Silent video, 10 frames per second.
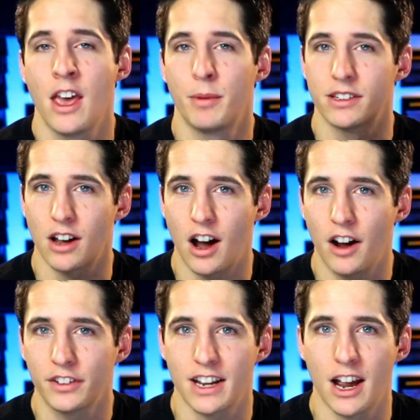Because
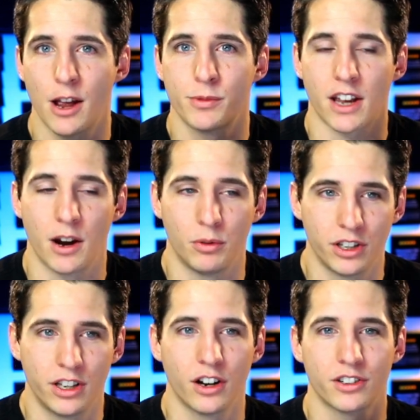oftentimes I will
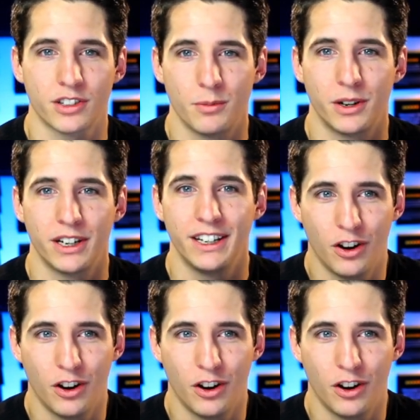hear somebody